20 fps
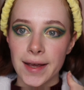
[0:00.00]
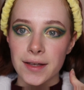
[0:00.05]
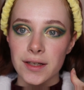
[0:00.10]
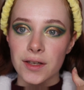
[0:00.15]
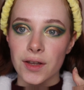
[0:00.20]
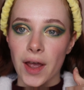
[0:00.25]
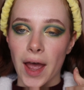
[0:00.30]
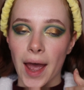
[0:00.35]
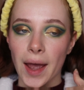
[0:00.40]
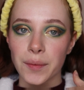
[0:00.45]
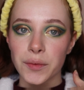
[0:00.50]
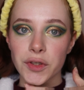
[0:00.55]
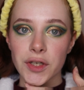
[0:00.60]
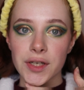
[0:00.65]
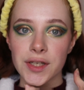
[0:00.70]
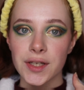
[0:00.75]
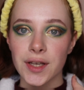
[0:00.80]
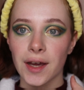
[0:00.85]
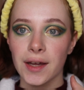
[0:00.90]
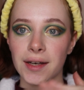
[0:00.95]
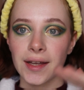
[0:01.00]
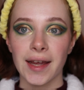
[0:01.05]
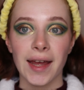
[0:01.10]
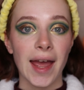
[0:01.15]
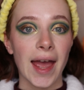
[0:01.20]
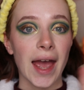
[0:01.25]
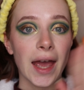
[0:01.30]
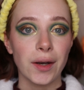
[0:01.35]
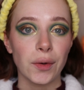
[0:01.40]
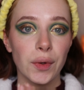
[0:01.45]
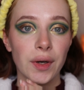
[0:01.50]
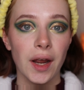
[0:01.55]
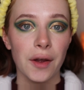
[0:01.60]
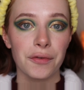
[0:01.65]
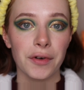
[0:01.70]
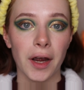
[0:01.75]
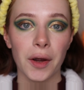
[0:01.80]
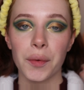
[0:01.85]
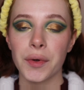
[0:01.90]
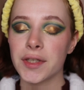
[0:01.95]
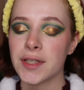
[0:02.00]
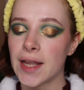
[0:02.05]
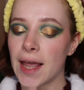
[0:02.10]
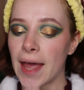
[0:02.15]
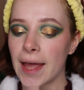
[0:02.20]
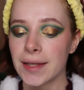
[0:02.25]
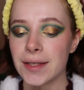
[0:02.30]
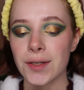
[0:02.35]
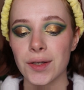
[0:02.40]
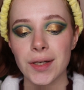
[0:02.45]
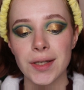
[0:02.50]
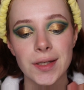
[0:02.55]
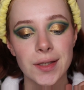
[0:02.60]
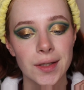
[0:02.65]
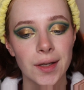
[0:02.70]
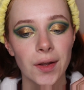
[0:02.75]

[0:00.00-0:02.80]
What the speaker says: So I'm just gonna add whatever I want to add to this